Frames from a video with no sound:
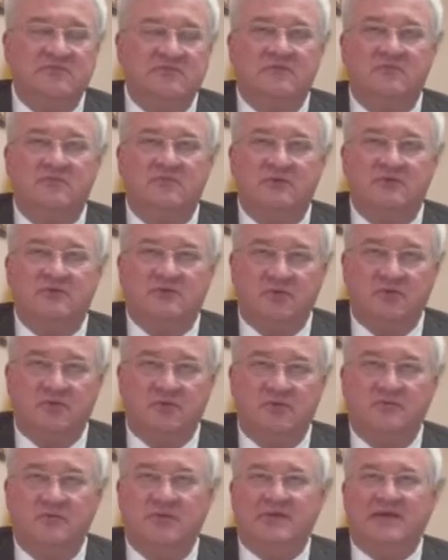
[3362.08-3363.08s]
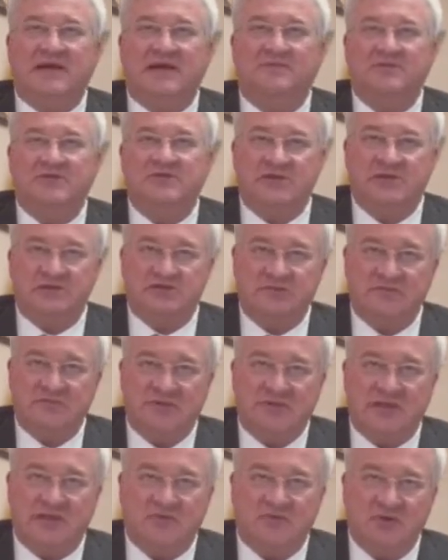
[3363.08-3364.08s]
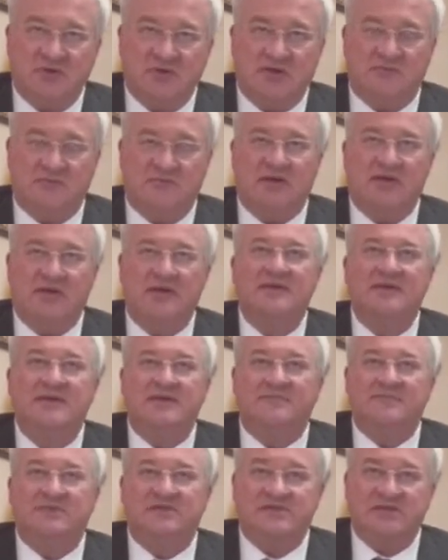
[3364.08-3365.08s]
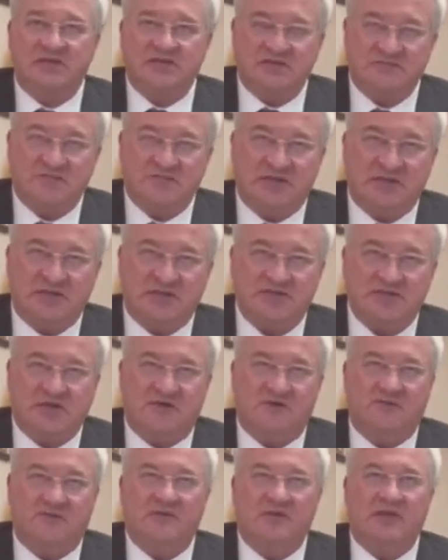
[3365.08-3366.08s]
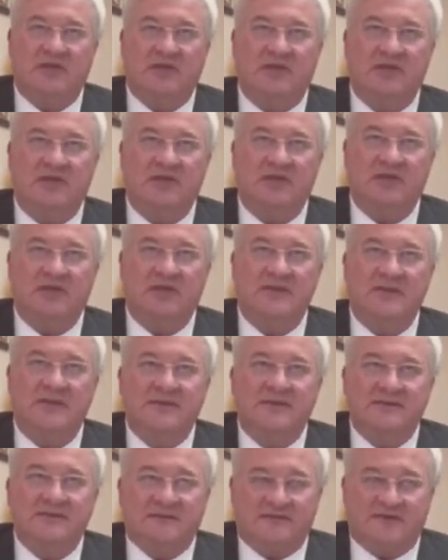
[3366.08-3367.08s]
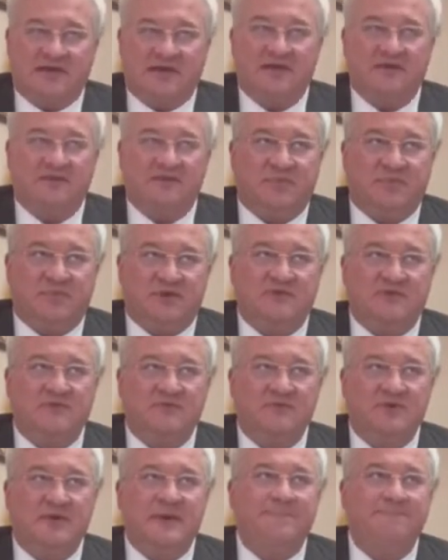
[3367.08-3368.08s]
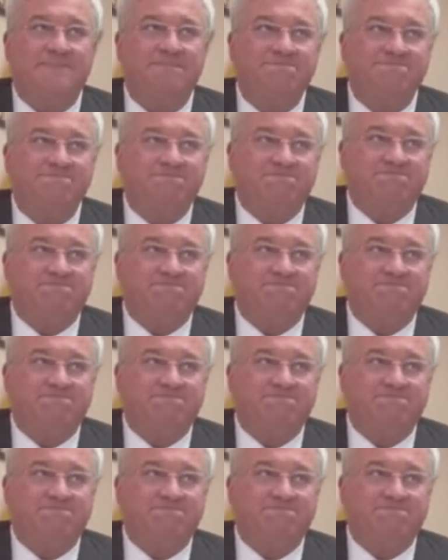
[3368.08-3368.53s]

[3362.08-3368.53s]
which is a very important bridge between our states and nations.